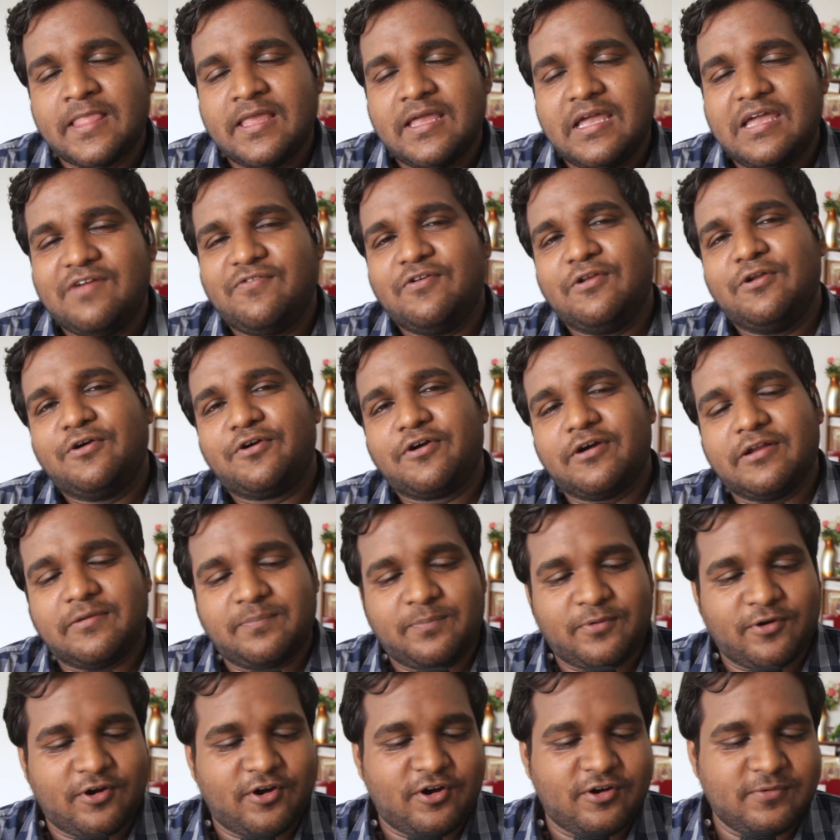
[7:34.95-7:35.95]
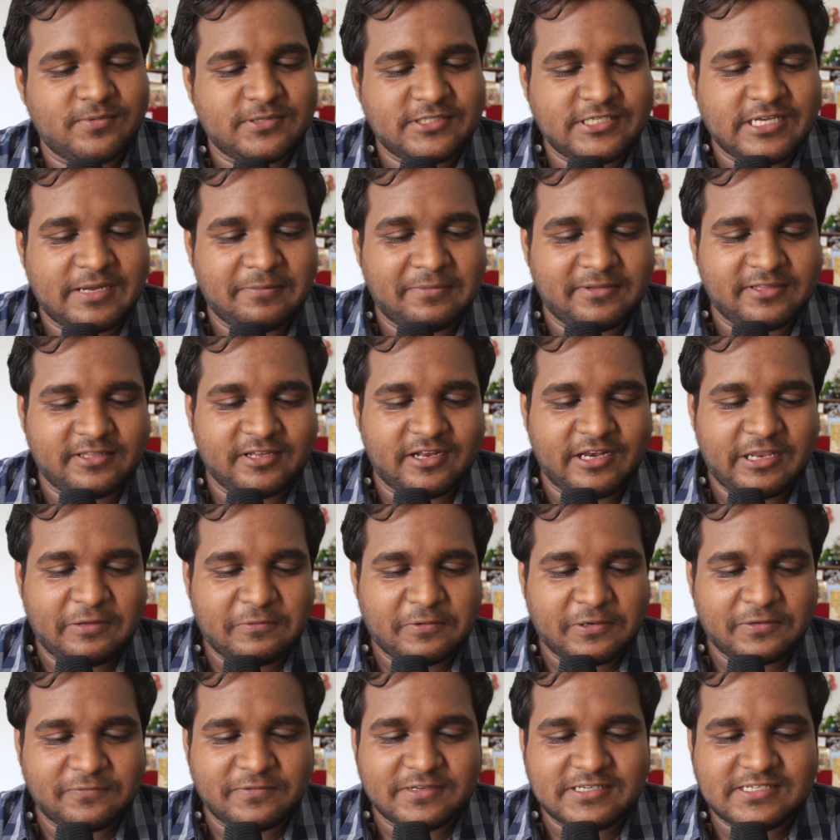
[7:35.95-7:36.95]
If you look at Proverbs chapter
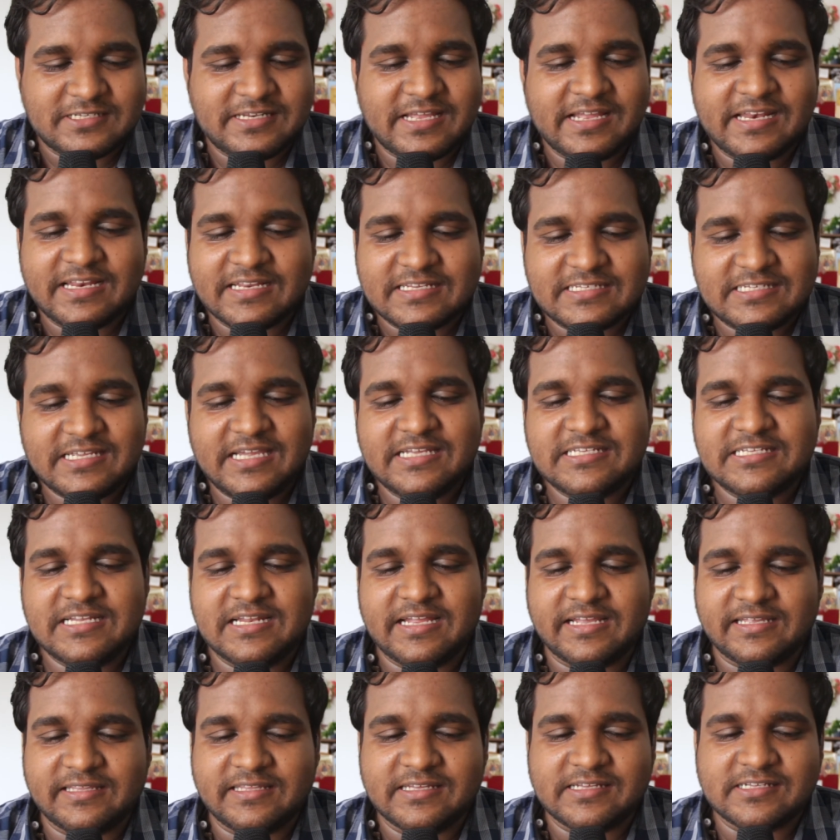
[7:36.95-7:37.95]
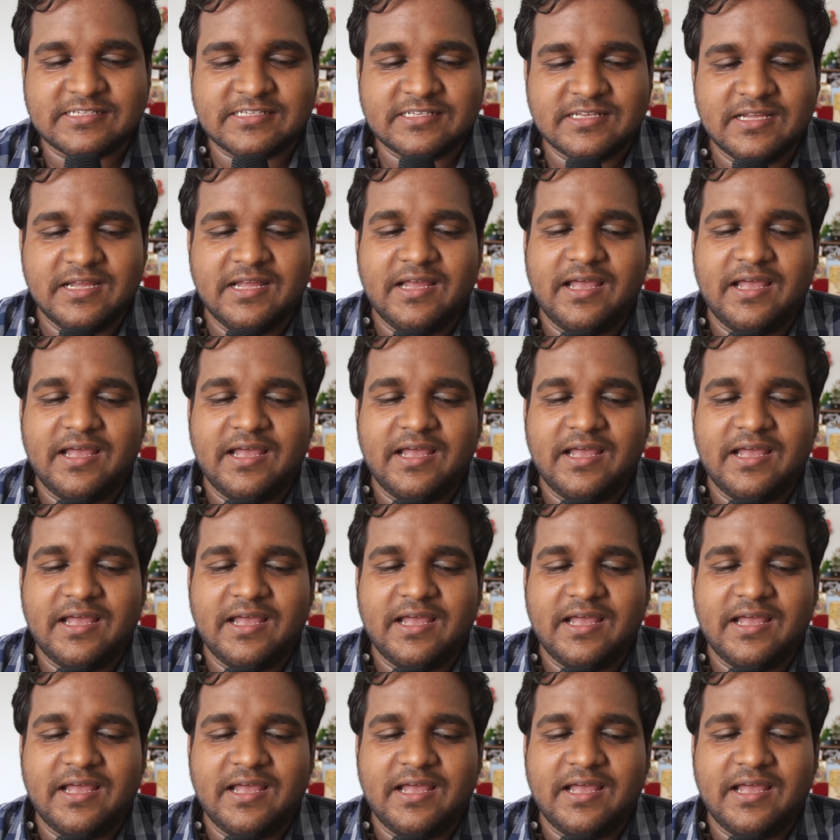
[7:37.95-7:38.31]
31, verse 10, it says like this: